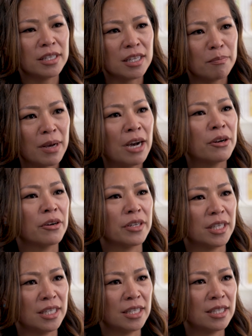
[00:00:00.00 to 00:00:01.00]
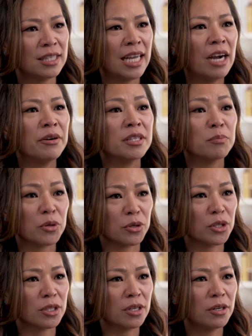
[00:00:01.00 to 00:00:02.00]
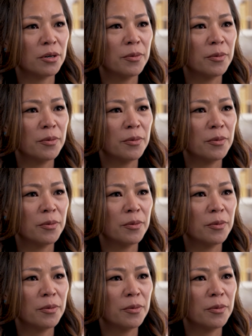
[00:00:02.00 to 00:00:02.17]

It's about our kids. Now it's personal.